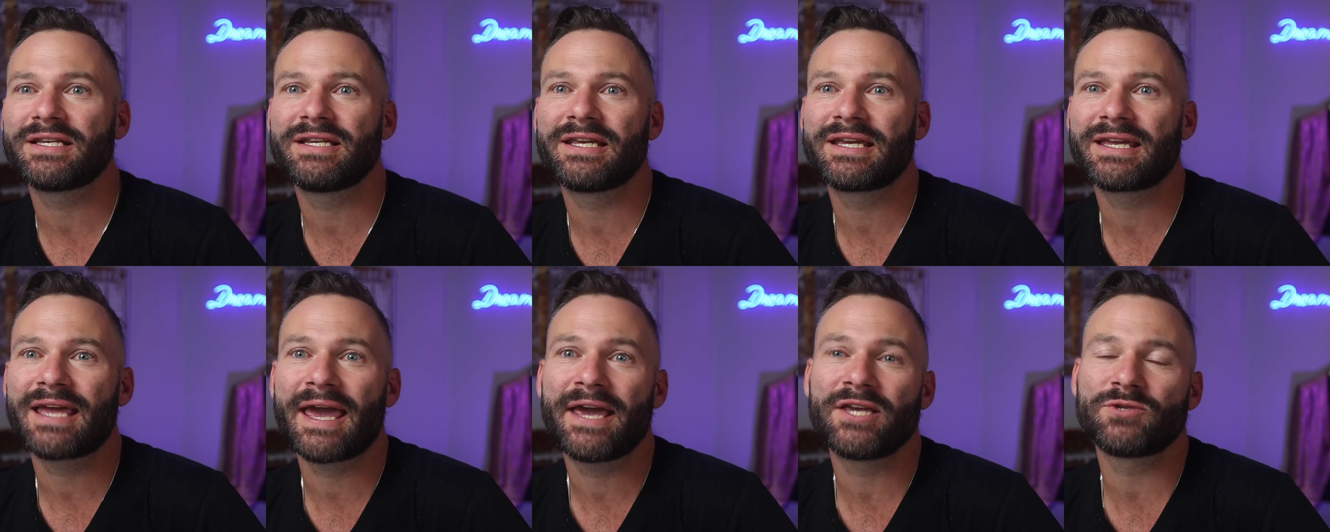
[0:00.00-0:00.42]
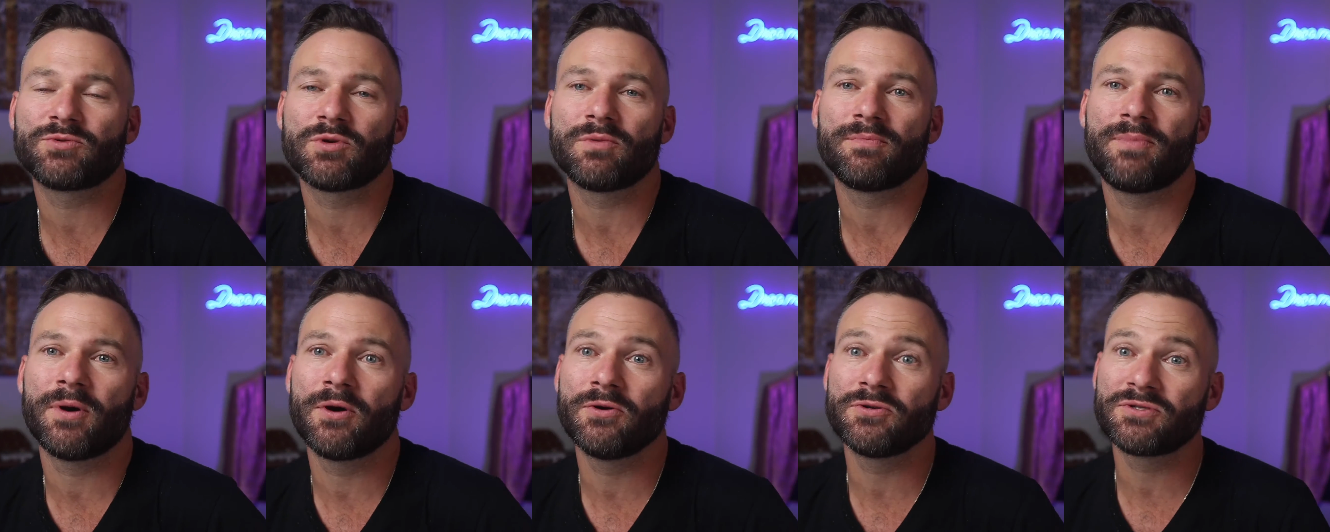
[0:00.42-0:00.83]
an
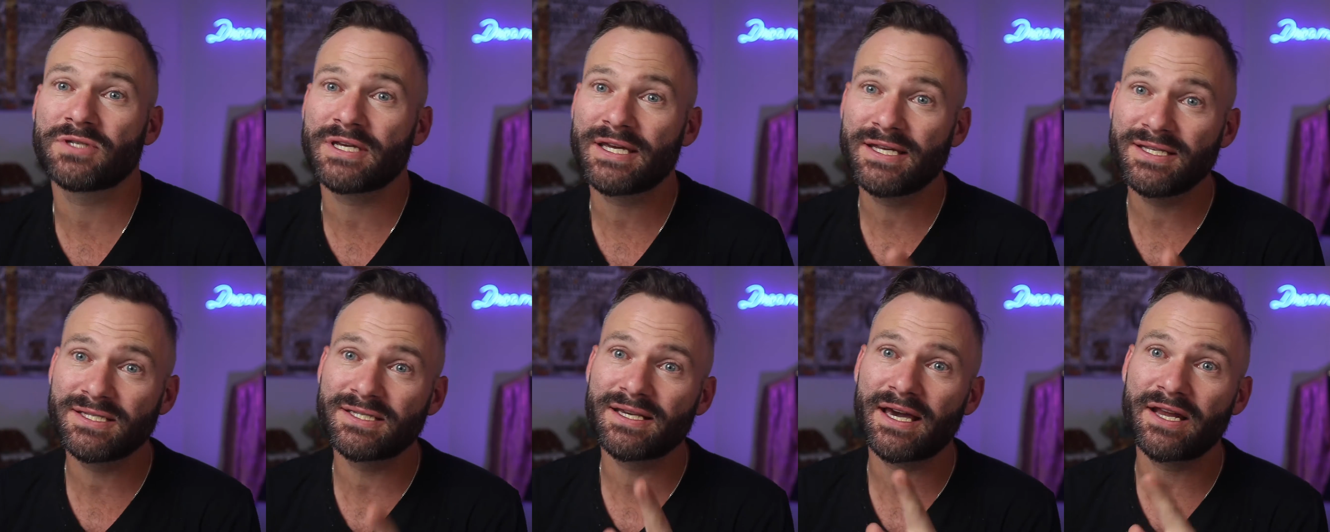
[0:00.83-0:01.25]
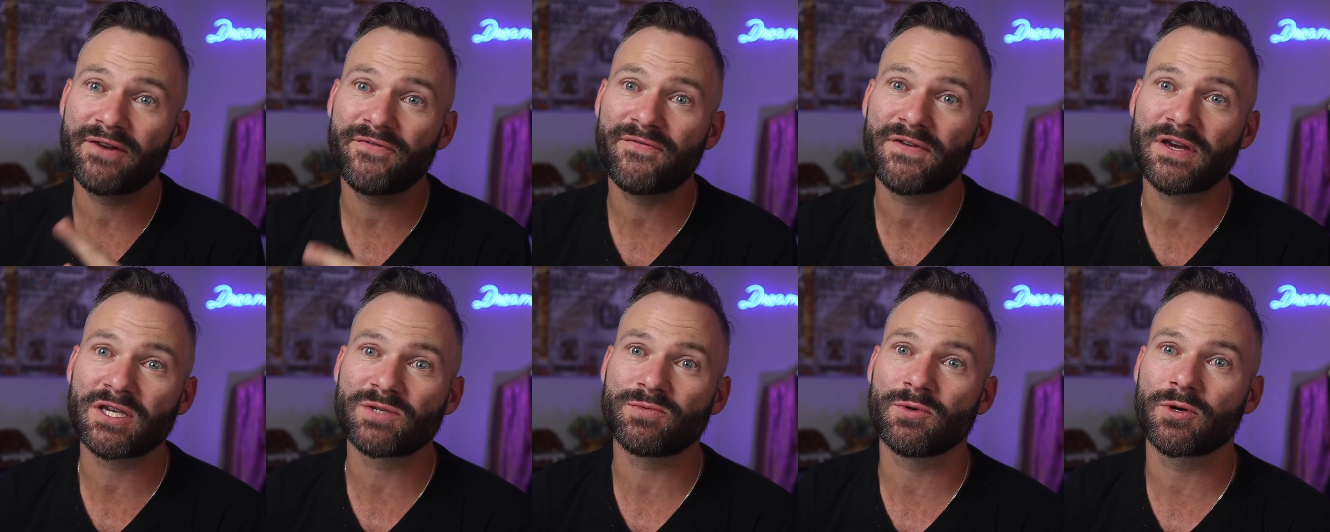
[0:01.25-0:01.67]
engagement post inside a
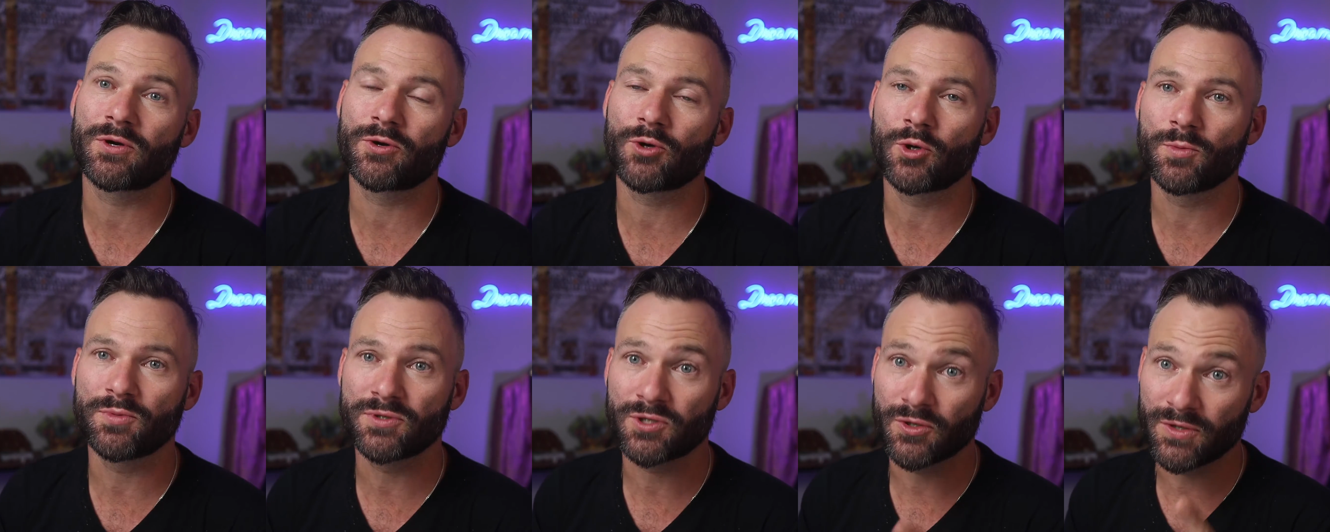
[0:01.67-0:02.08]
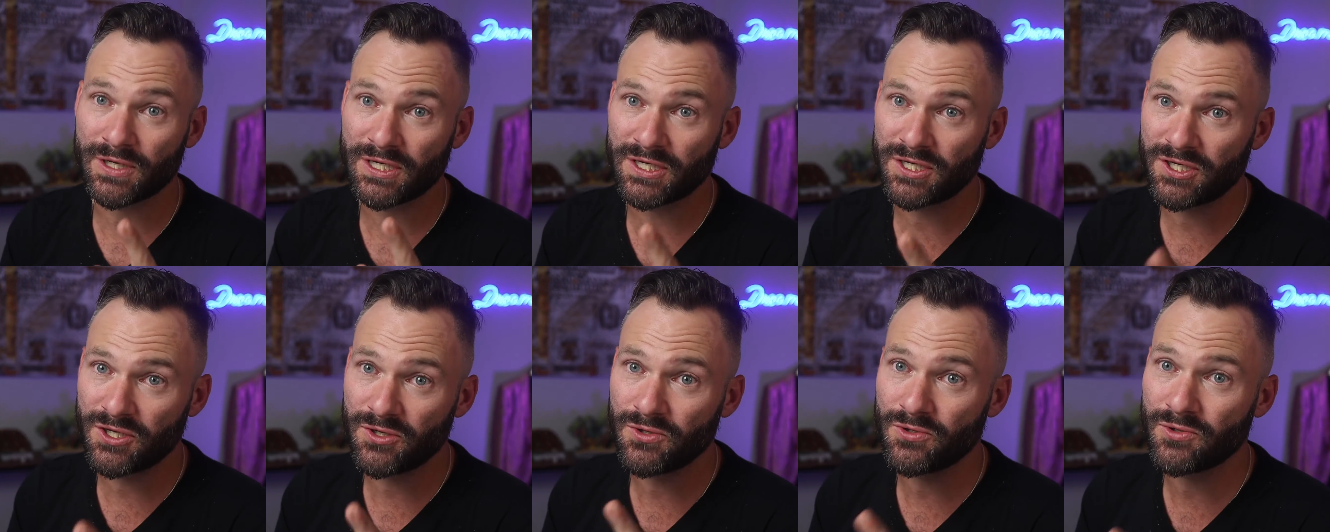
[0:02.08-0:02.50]
Facebook group so that
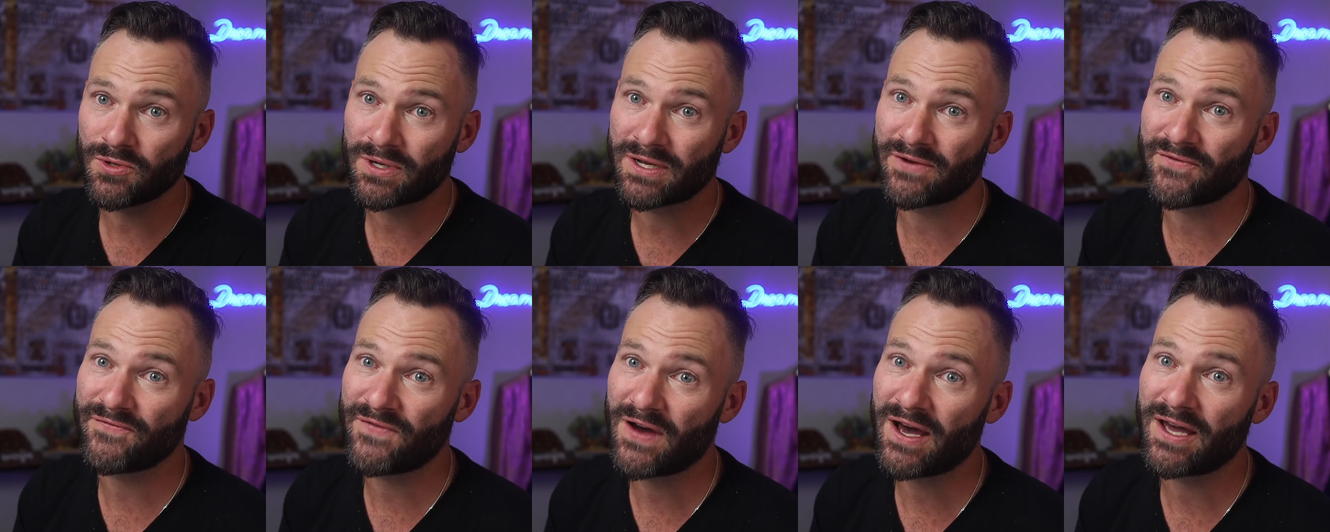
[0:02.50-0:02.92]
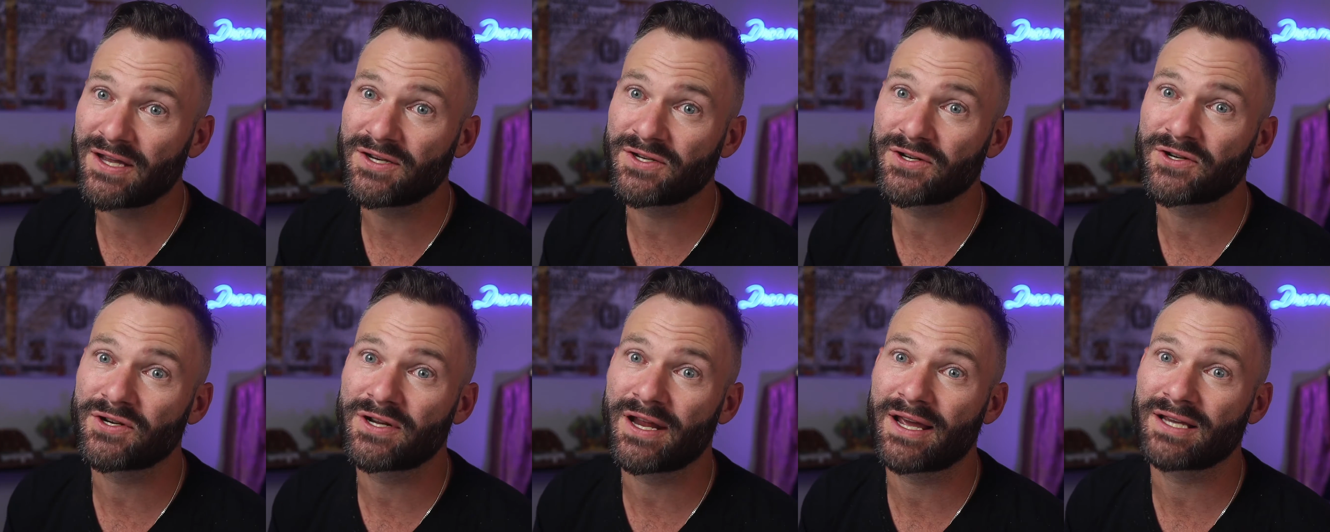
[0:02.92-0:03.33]
you can
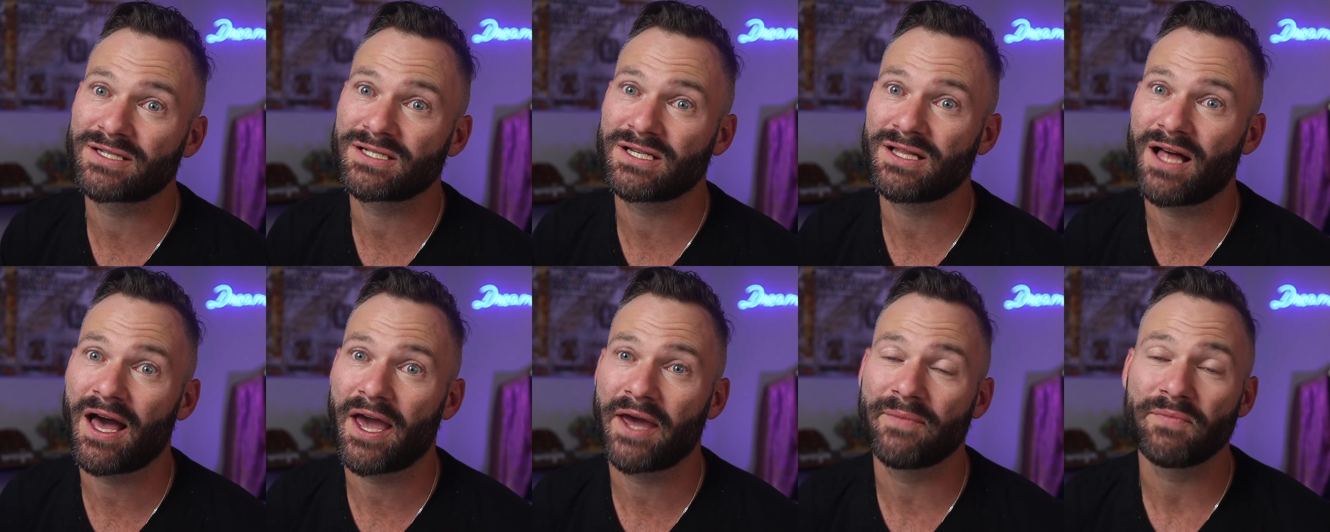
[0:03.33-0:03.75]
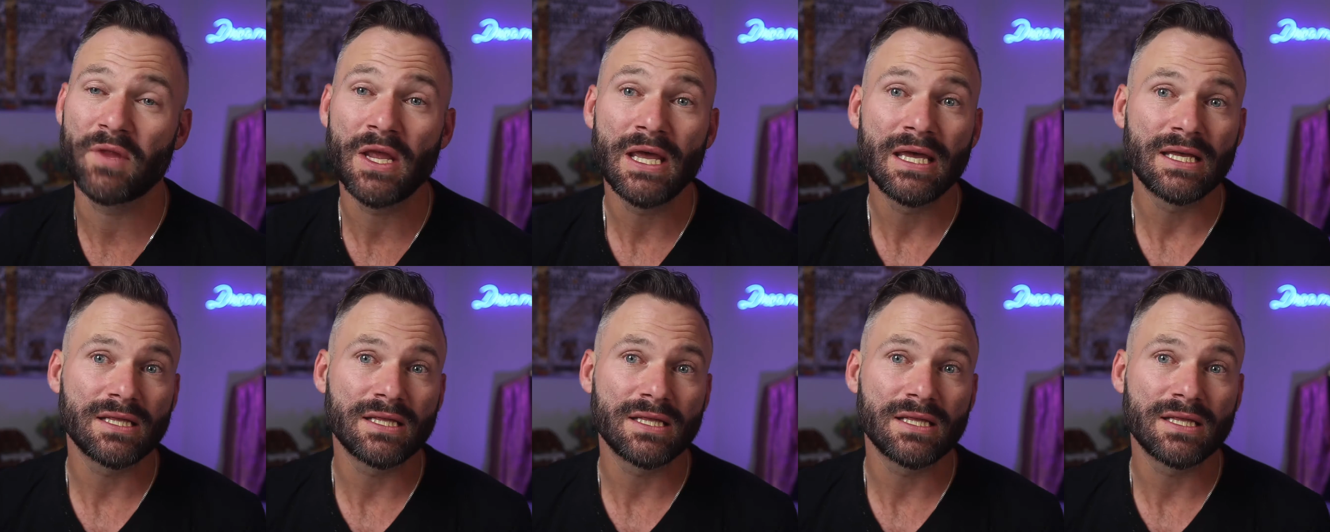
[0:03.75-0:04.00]
find your next client?